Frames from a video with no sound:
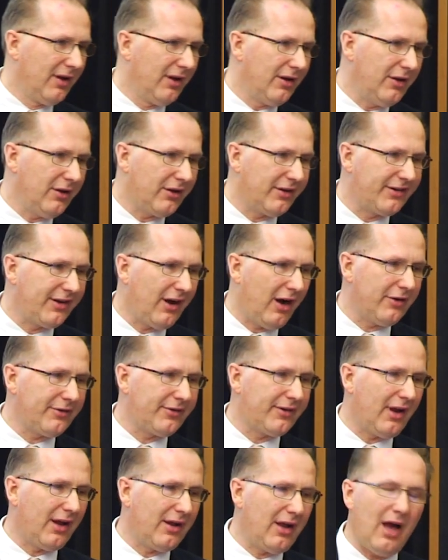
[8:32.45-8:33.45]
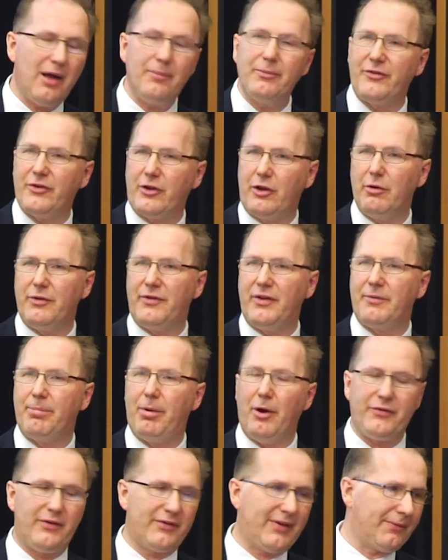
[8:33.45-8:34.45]
You can charge security
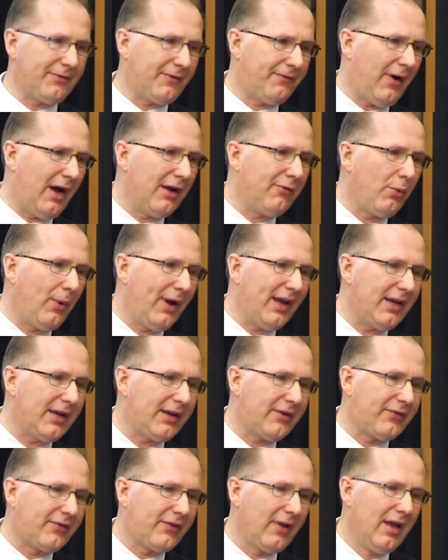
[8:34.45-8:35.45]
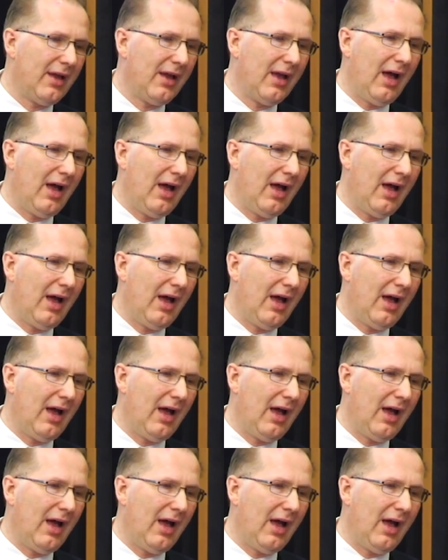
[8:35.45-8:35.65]
deposits up to 5 weeks.